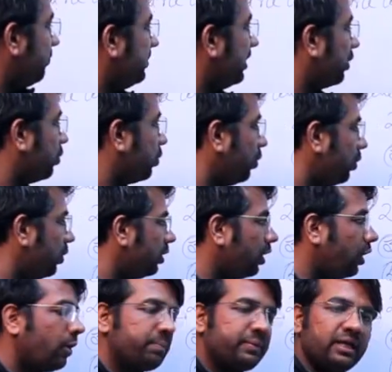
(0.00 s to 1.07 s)
the code
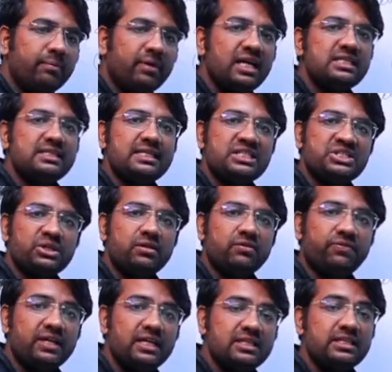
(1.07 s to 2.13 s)
optimization
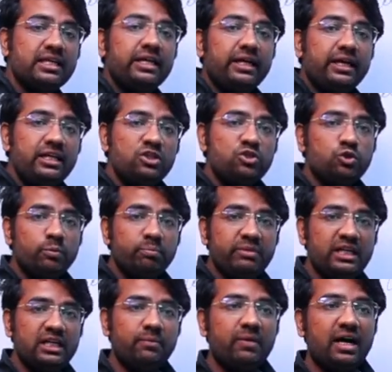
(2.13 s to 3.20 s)
phase is to
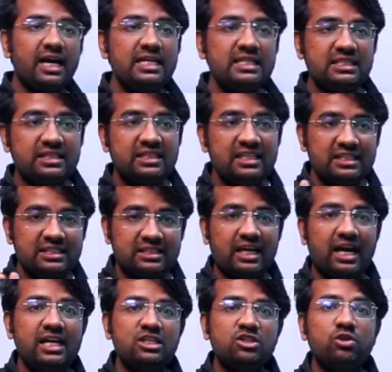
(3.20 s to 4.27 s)
minimize the
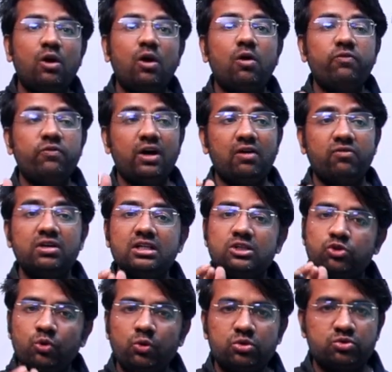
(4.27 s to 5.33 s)
size of our
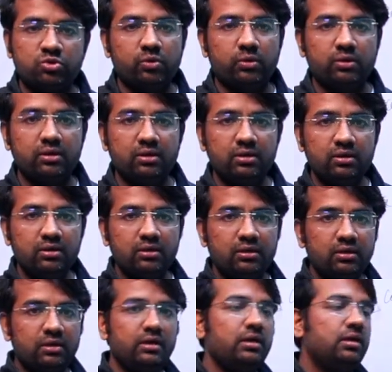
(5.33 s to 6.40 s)
source code
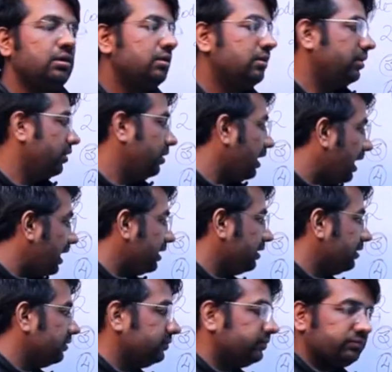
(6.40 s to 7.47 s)
and
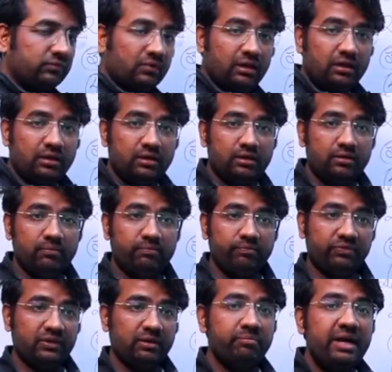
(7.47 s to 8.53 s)

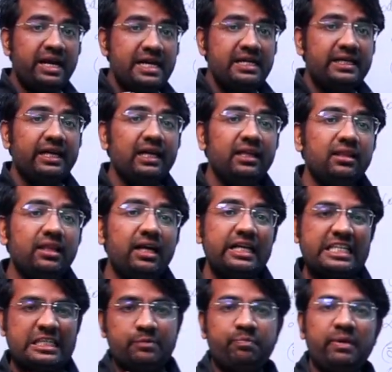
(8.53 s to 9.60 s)
maintain the
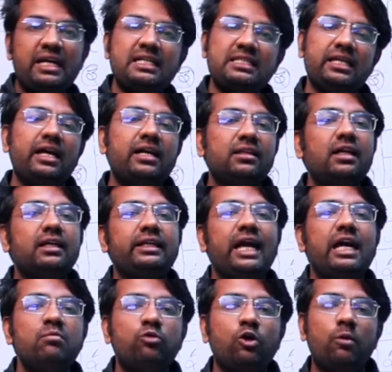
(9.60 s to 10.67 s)
space and the
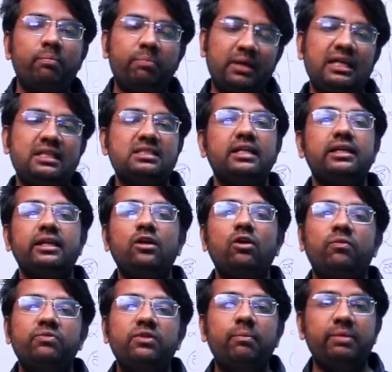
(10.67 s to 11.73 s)
time complexity
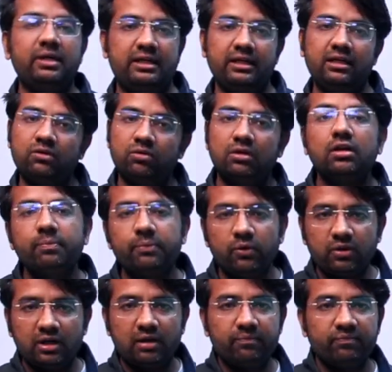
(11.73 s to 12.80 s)
of the particular
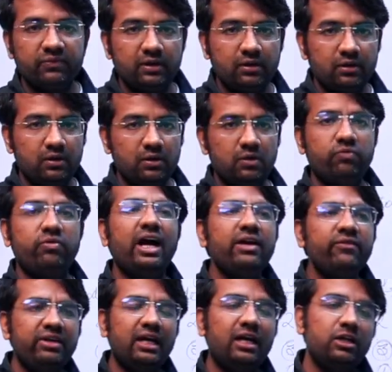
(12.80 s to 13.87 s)
program. Why
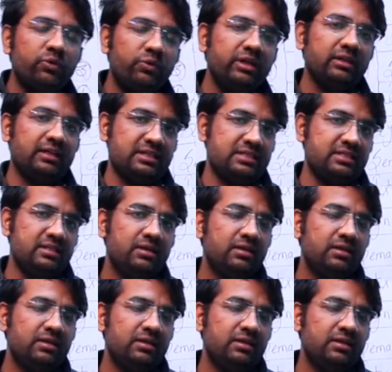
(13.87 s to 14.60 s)
we are doing this?